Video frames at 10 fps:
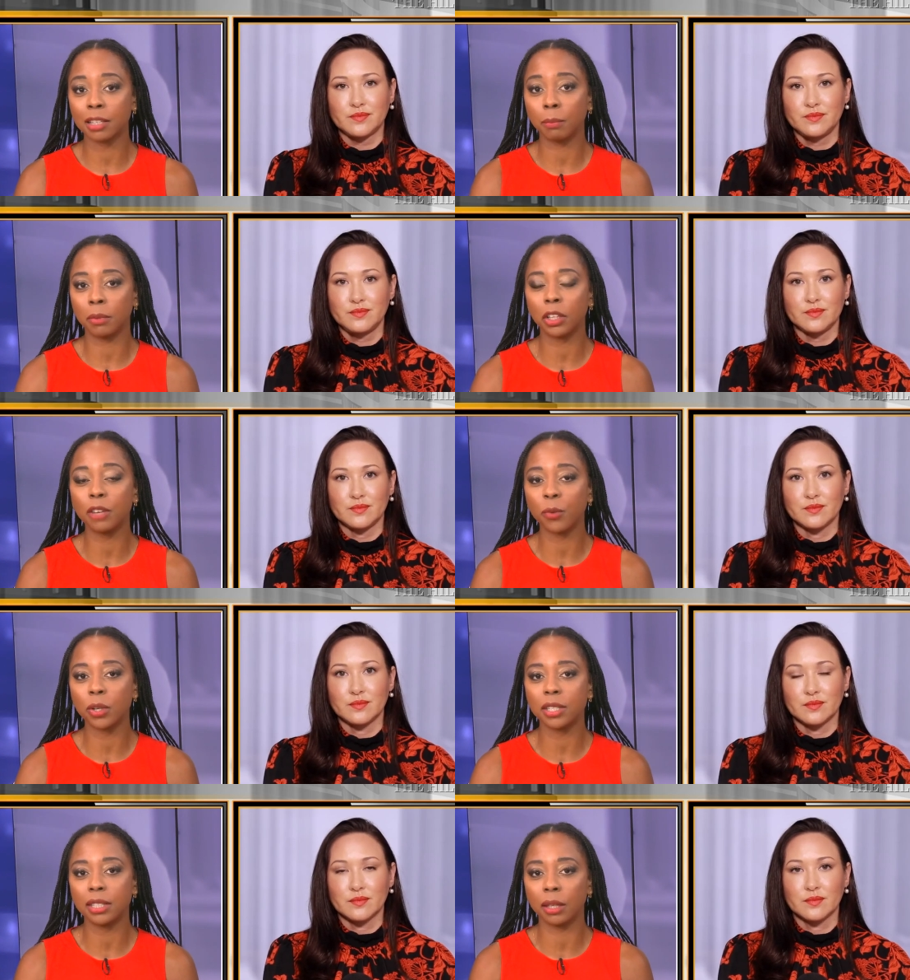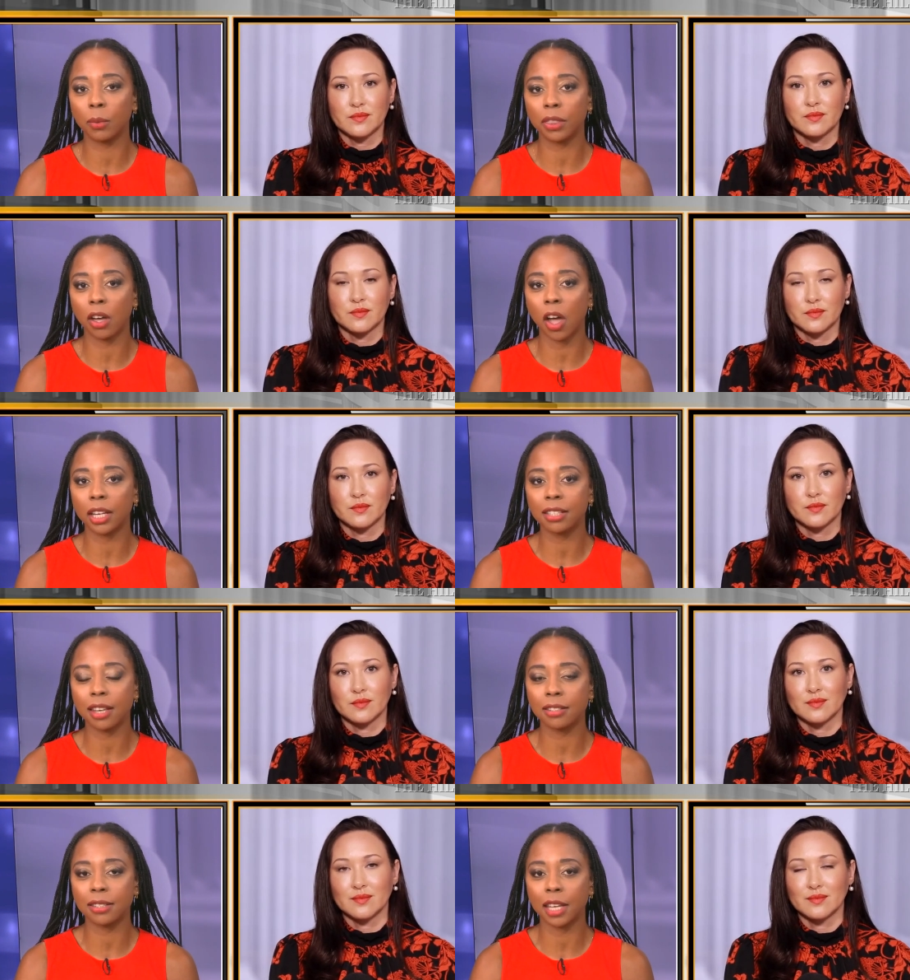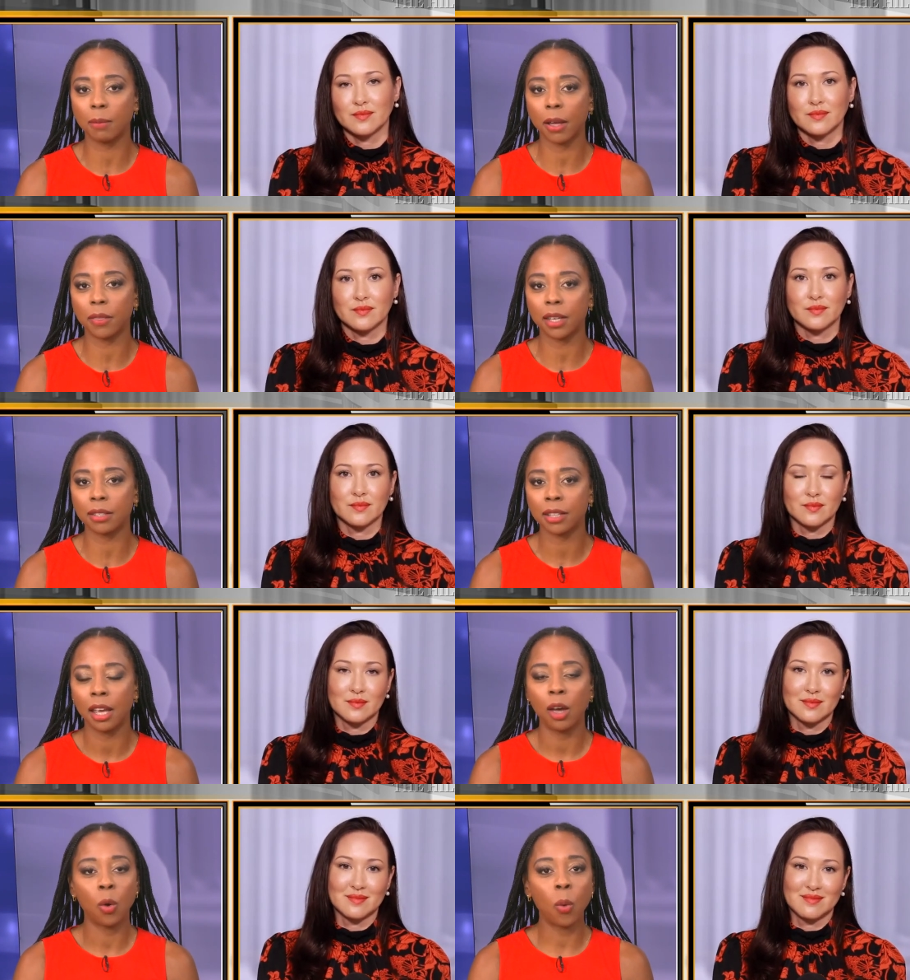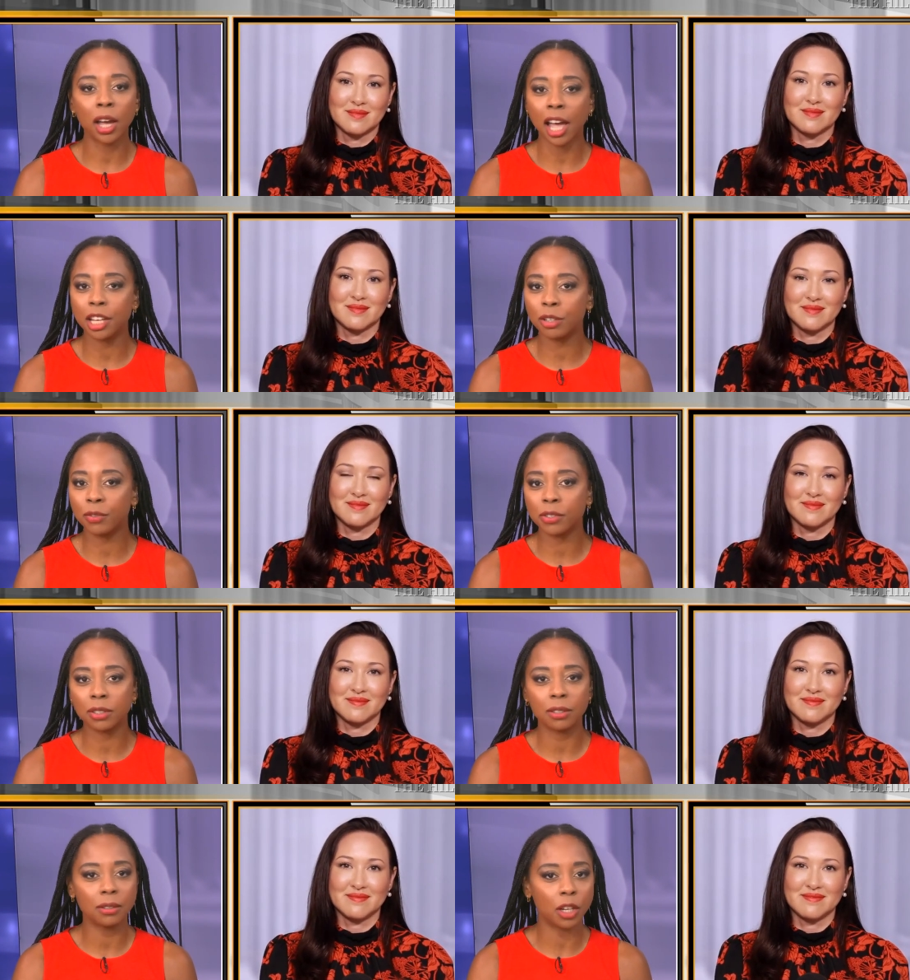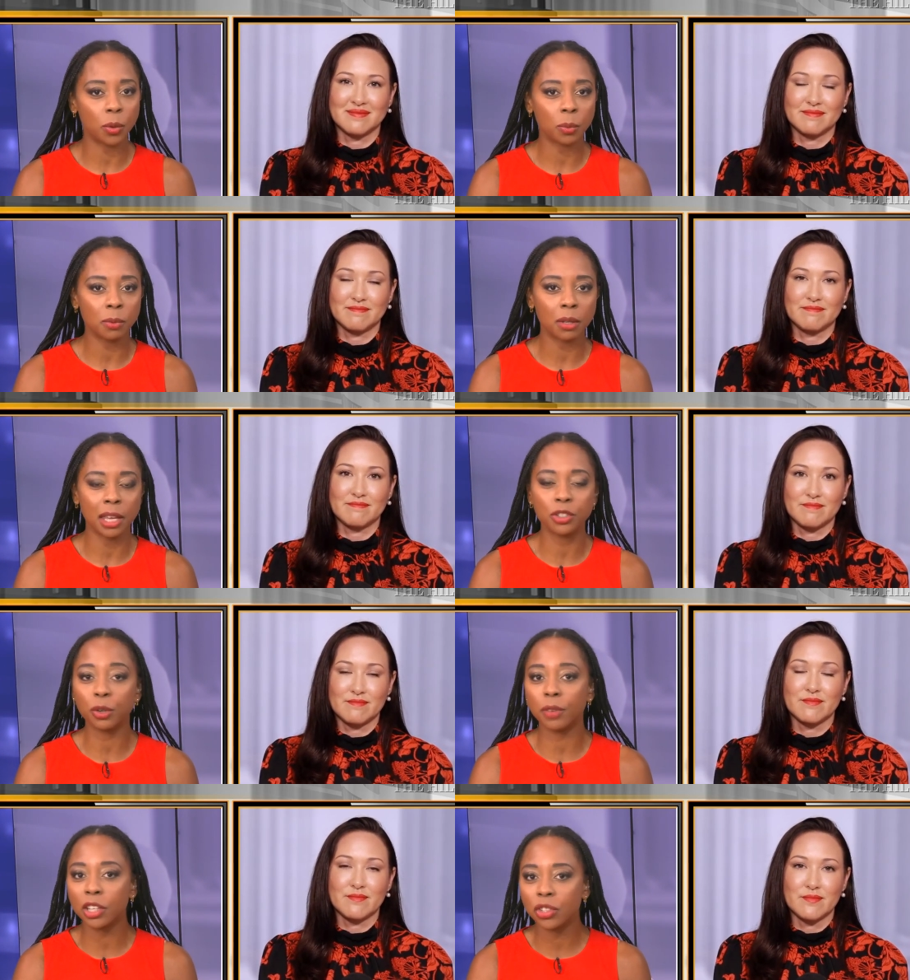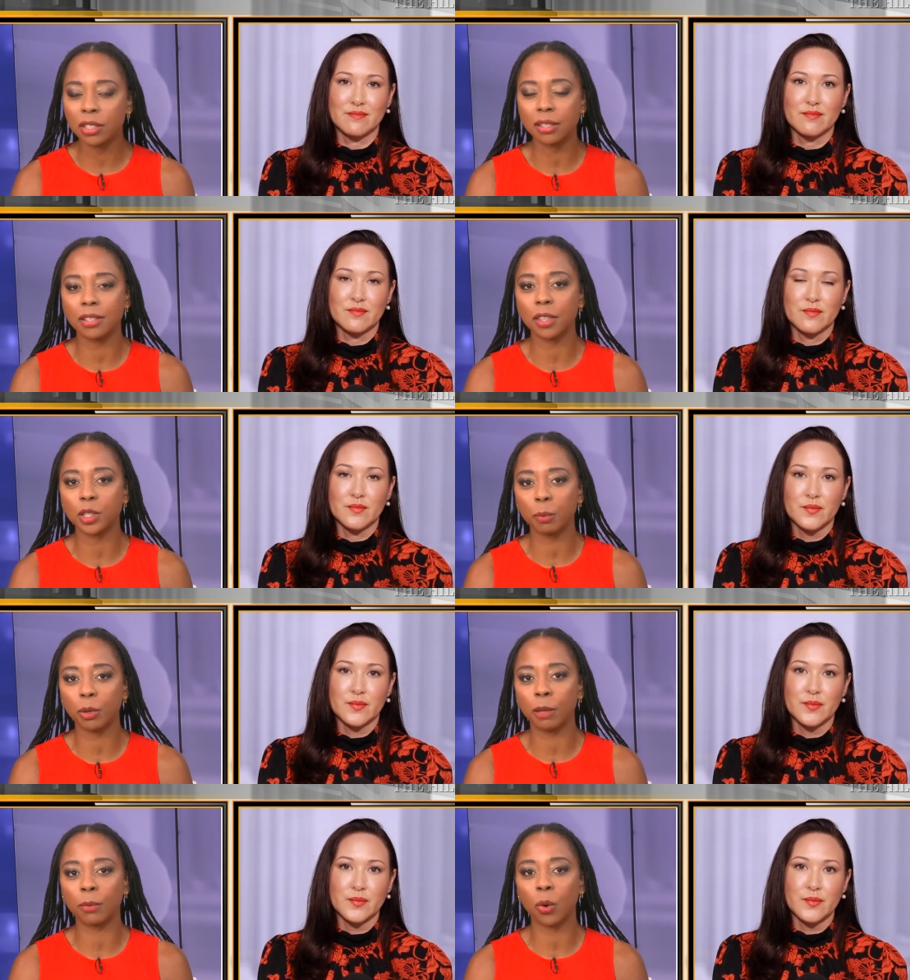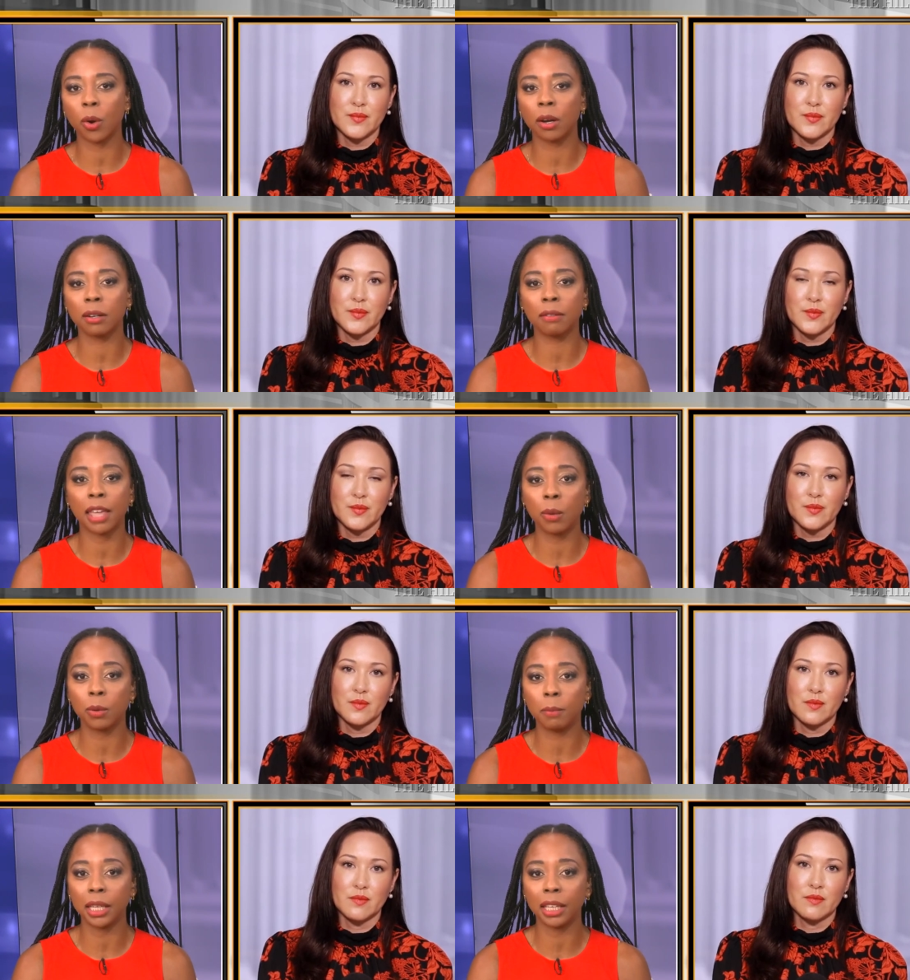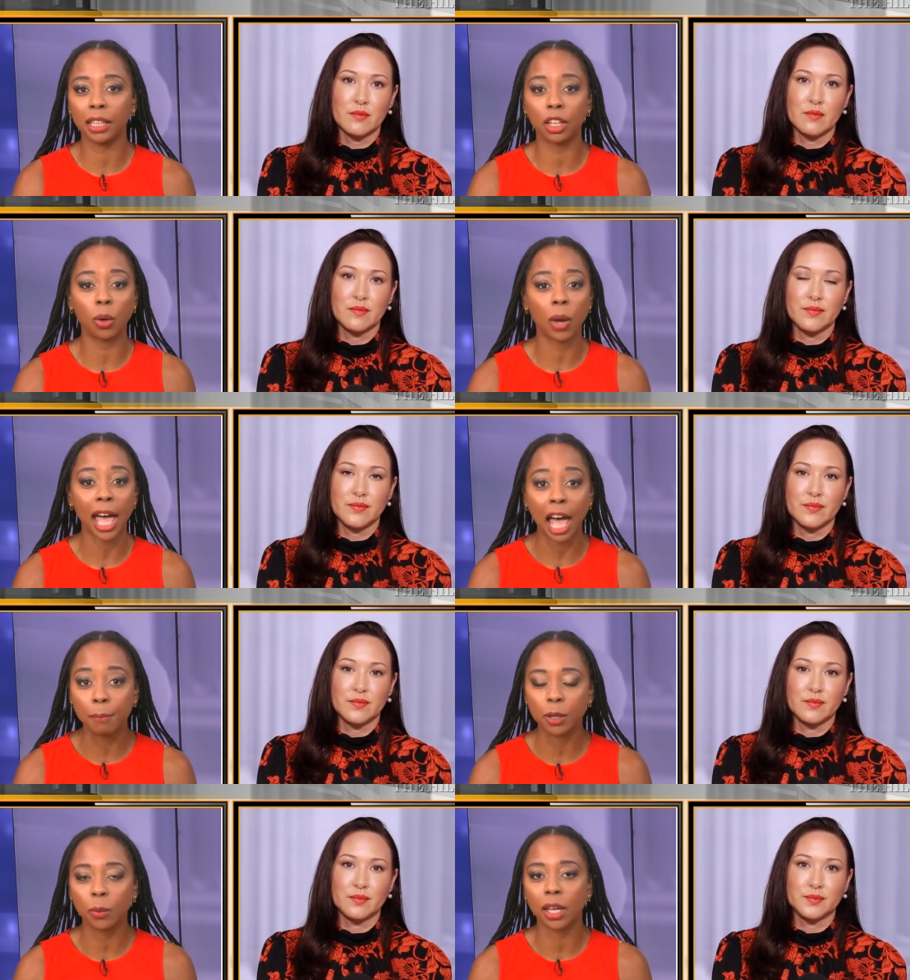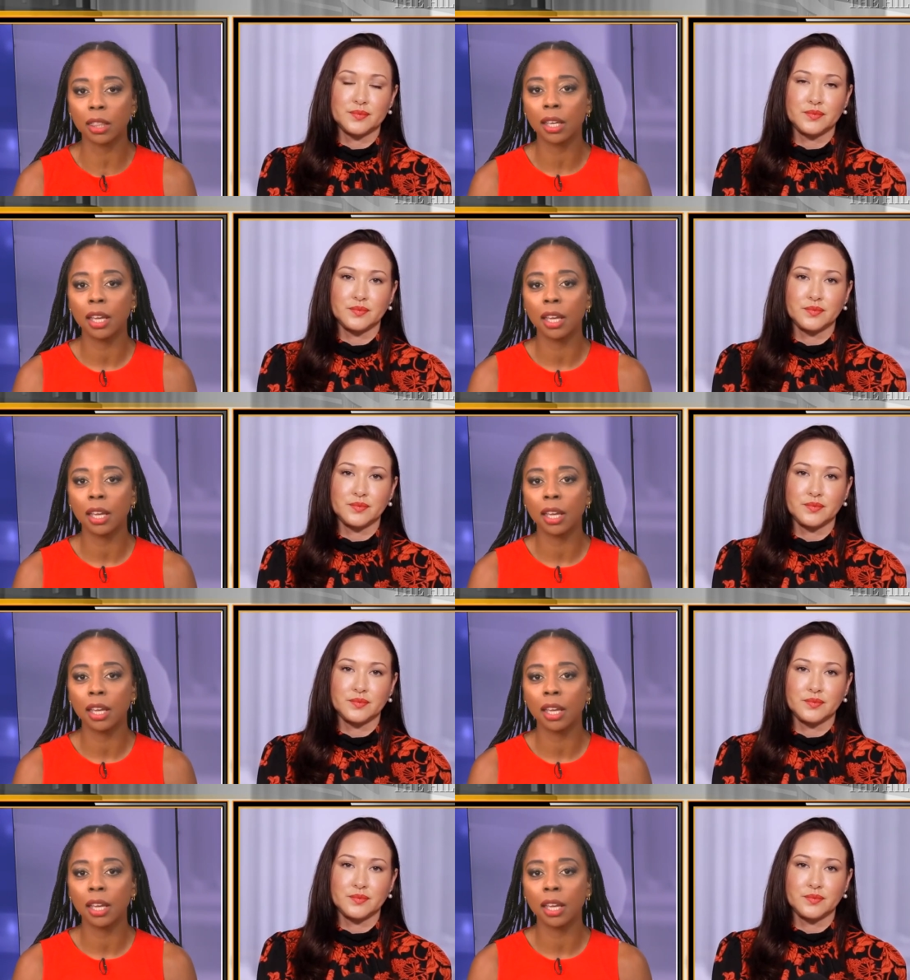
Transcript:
Speaker 1: I'm looking forward to seeing what the audience has to say about this, what kind of you know interventions into the Supreme Court they would be you know happy with.